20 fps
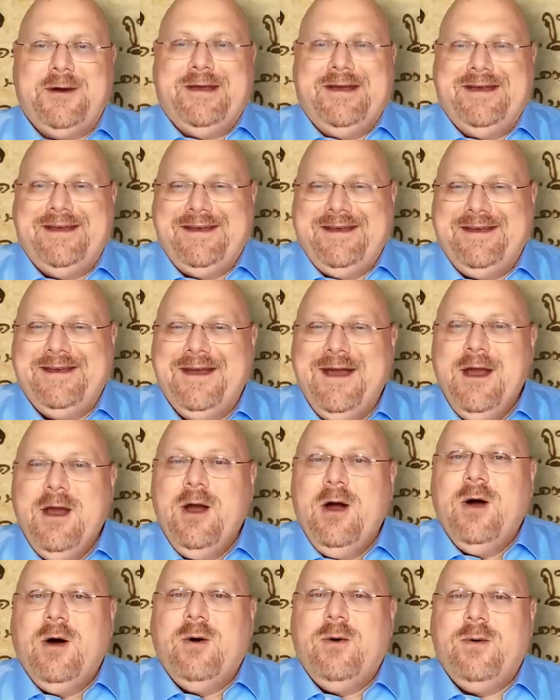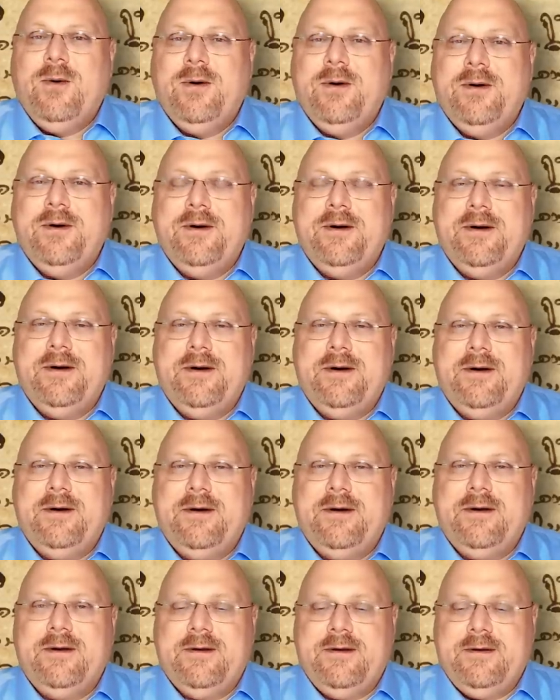
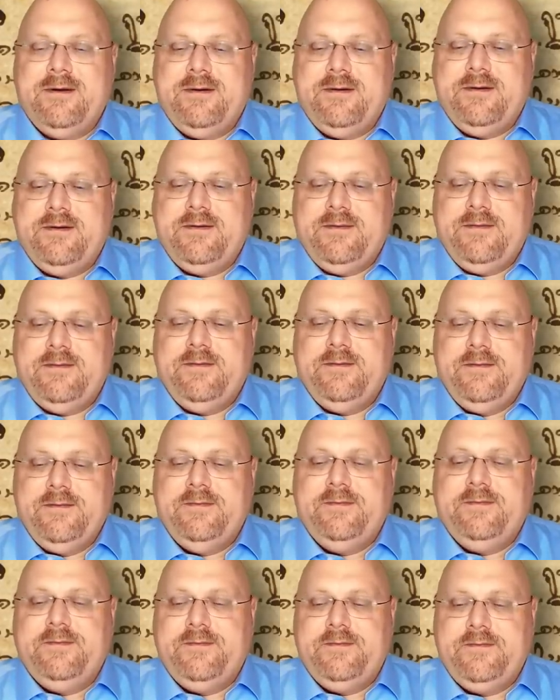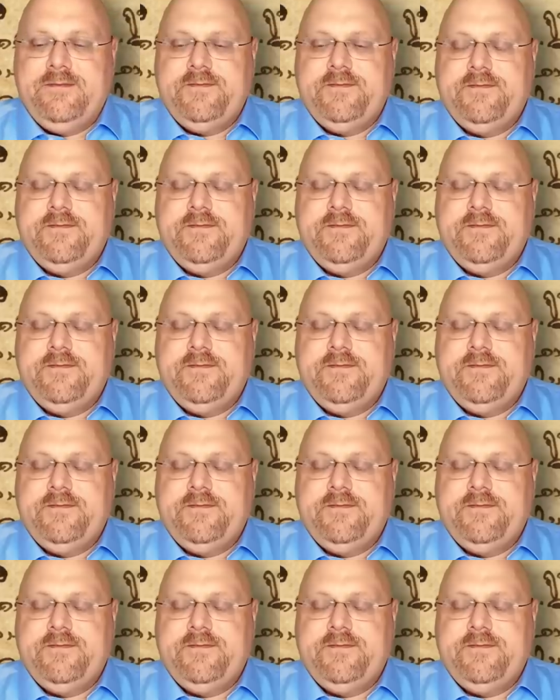This person isn't speaking.